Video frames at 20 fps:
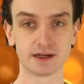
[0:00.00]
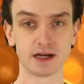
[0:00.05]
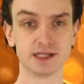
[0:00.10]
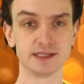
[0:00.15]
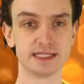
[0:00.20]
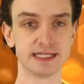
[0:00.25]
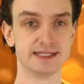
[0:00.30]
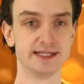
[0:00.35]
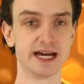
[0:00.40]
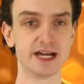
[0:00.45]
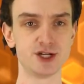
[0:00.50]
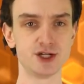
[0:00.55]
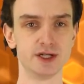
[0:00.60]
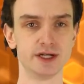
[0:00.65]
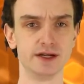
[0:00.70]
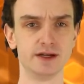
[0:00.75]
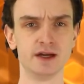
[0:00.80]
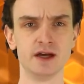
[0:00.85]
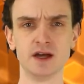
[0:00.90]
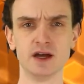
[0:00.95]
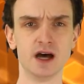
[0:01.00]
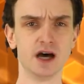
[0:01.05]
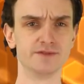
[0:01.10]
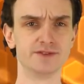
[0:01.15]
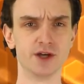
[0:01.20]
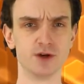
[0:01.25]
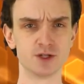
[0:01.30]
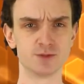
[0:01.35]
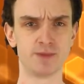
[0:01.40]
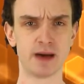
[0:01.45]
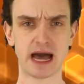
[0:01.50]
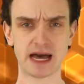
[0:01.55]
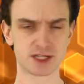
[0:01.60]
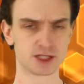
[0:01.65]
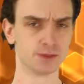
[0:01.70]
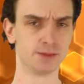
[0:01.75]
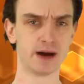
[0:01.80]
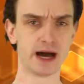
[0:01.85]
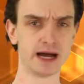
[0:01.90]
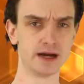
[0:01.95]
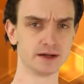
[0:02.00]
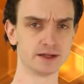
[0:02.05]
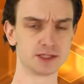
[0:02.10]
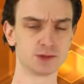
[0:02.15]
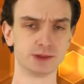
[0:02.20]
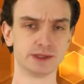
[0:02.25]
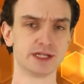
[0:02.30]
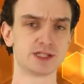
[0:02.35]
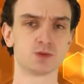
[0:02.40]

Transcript: got the attention of those passerbyers with